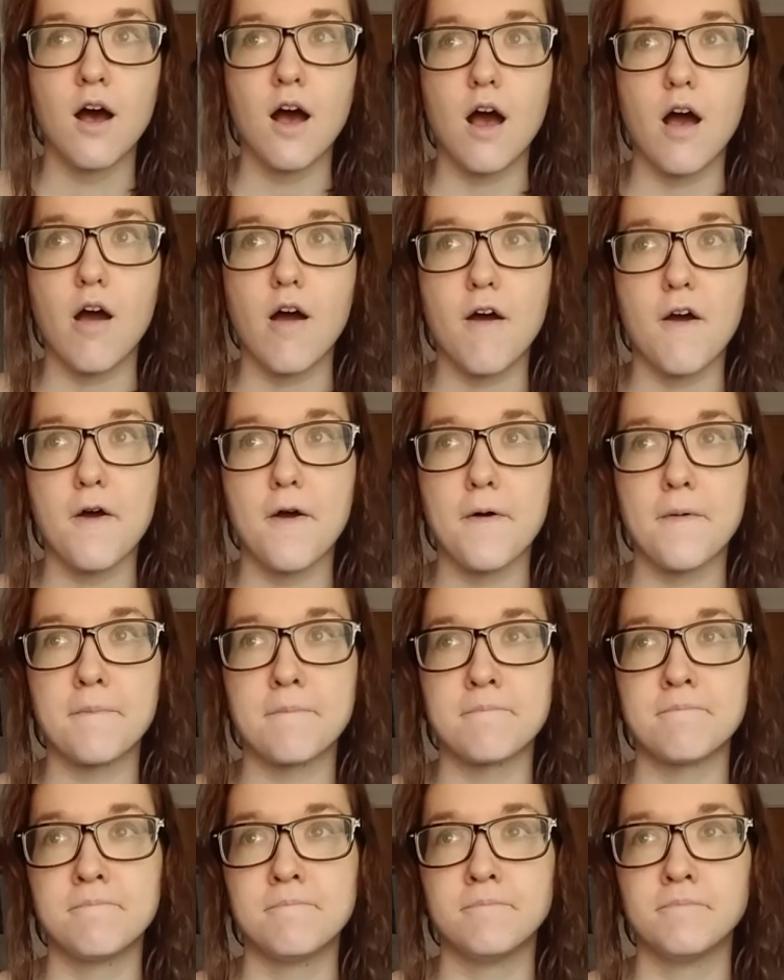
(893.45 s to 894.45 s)

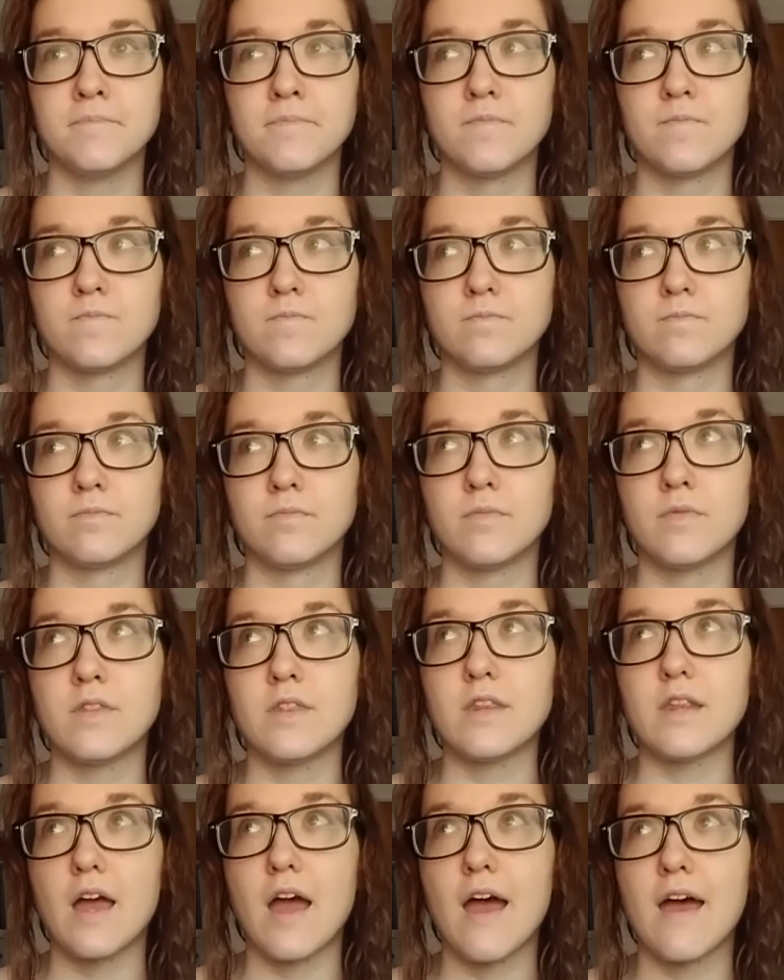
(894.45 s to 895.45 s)
And
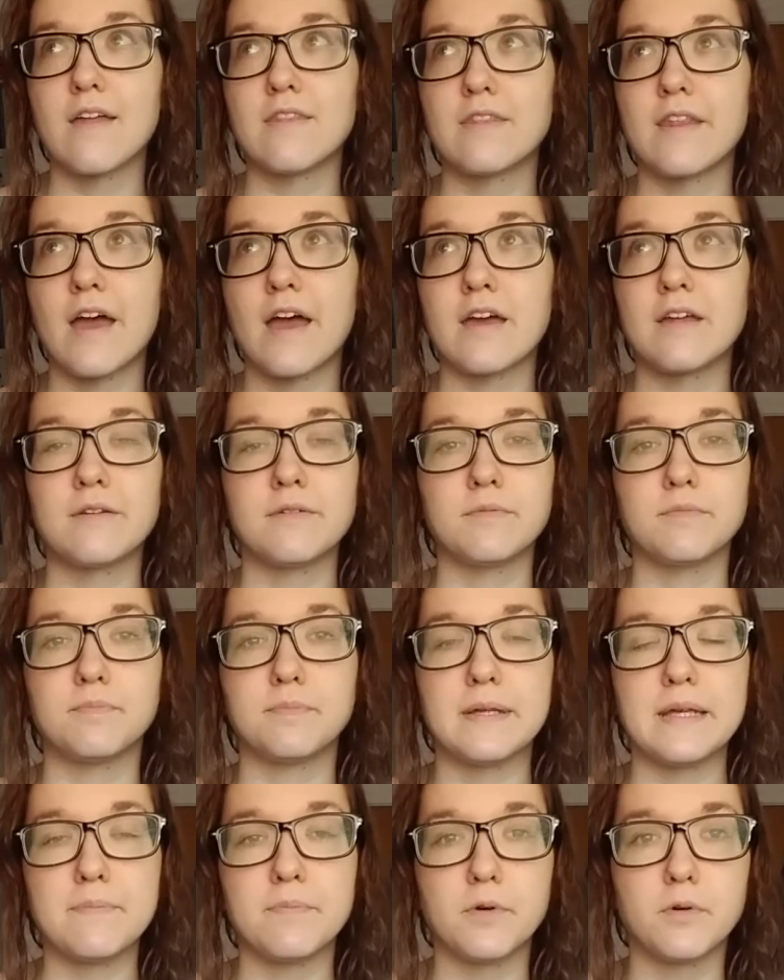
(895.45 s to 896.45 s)
then
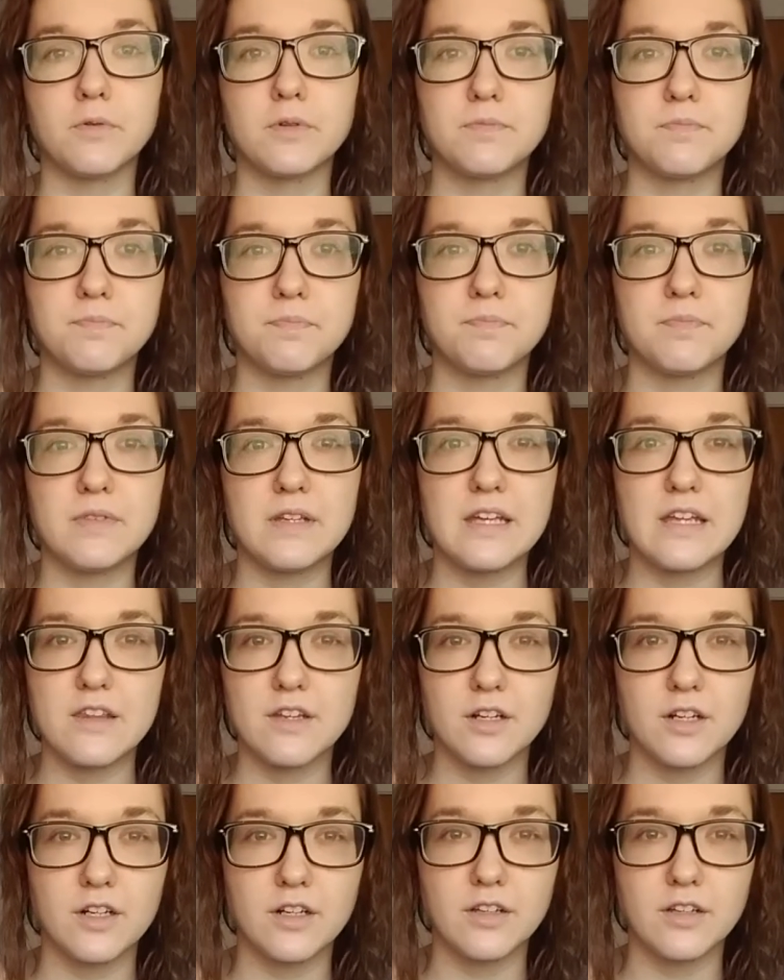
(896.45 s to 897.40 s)
people would either,